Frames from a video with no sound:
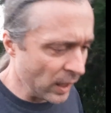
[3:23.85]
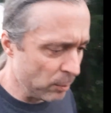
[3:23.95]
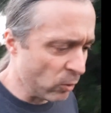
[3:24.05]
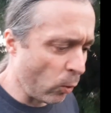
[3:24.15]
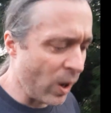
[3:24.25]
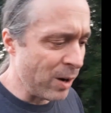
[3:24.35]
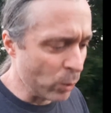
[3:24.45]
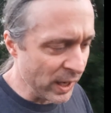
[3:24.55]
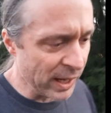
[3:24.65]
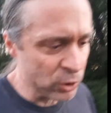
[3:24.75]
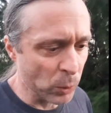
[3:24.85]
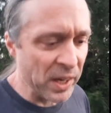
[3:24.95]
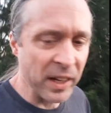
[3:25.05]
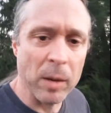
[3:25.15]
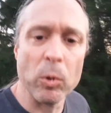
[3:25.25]
Before I went, I was
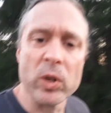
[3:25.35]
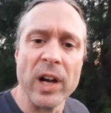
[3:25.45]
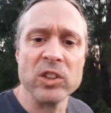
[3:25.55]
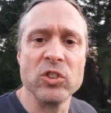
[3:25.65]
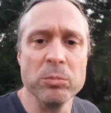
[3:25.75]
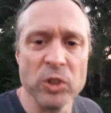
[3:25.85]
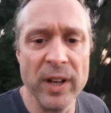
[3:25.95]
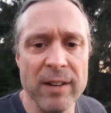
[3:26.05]
reading up on customs and